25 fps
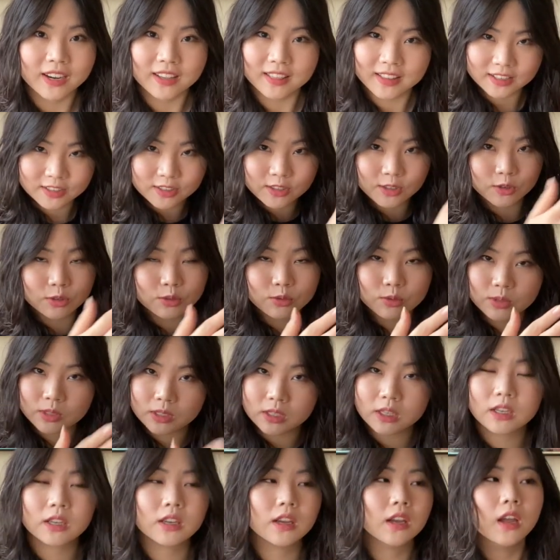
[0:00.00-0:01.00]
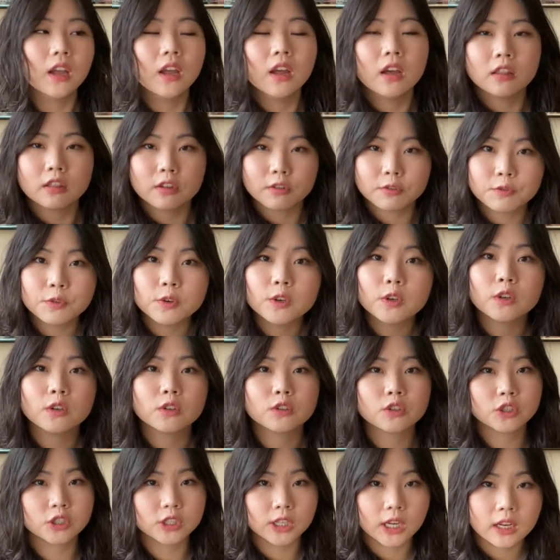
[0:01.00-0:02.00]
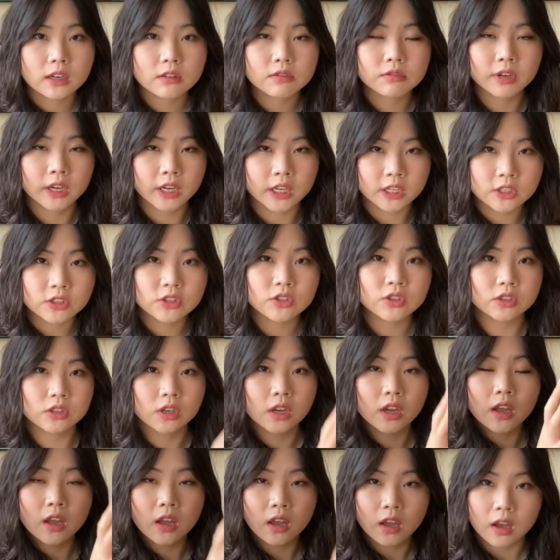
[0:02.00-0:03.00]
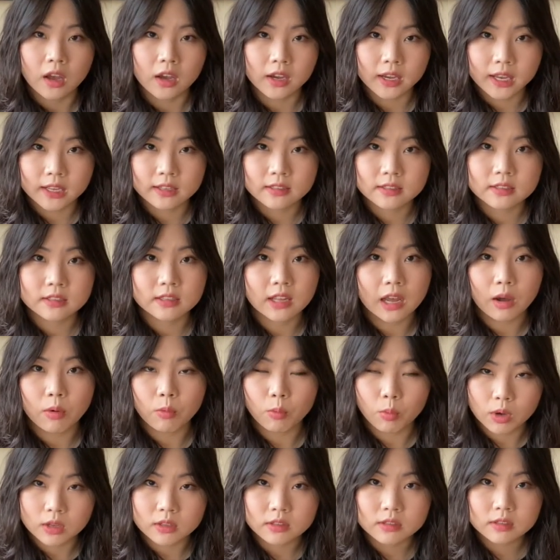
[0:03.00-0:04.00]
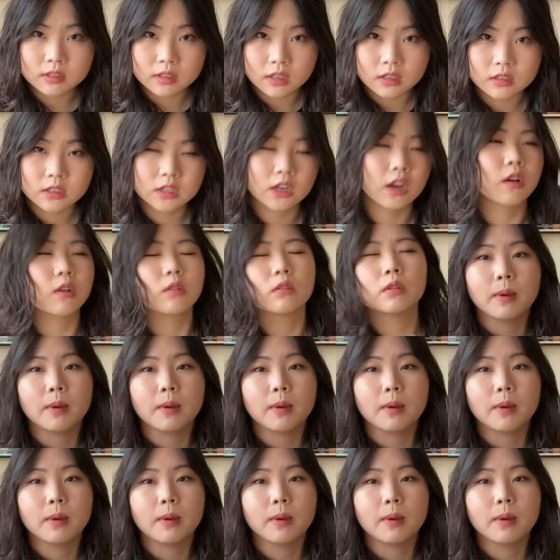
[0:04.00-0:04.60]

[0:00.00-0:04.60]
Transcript: Like, so you see the full shade range against that one skin tone.